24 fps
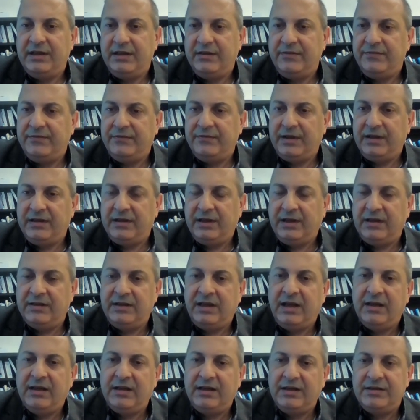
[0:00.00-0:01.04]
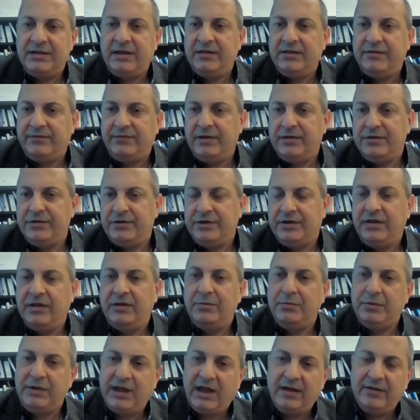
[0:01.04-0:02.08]
If a tag is not functional,
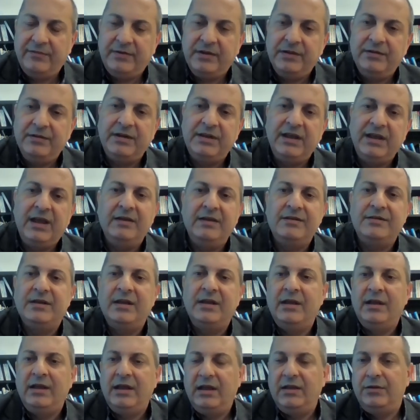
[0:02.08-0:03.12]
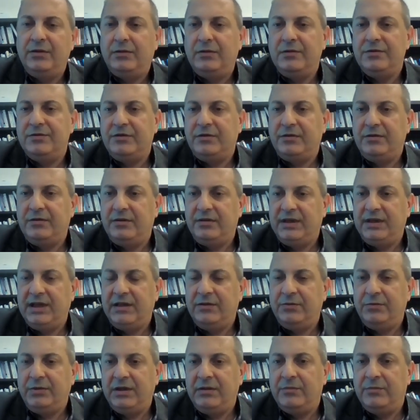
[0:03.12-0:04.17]
we have other tags, and also that
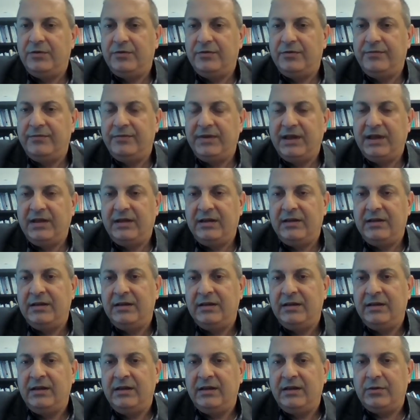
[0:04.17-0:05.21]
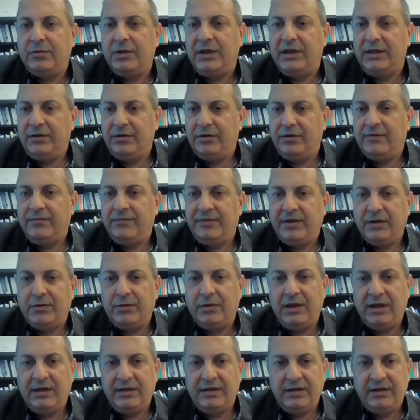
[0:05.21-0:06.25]
will improve the quality of the
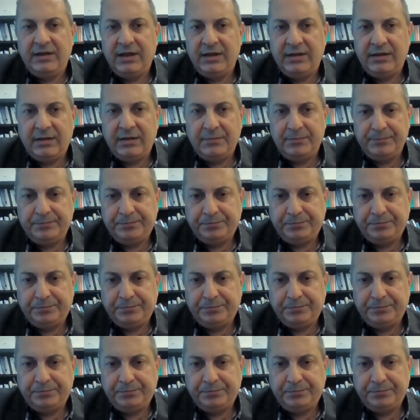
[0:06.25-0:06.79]
collected data.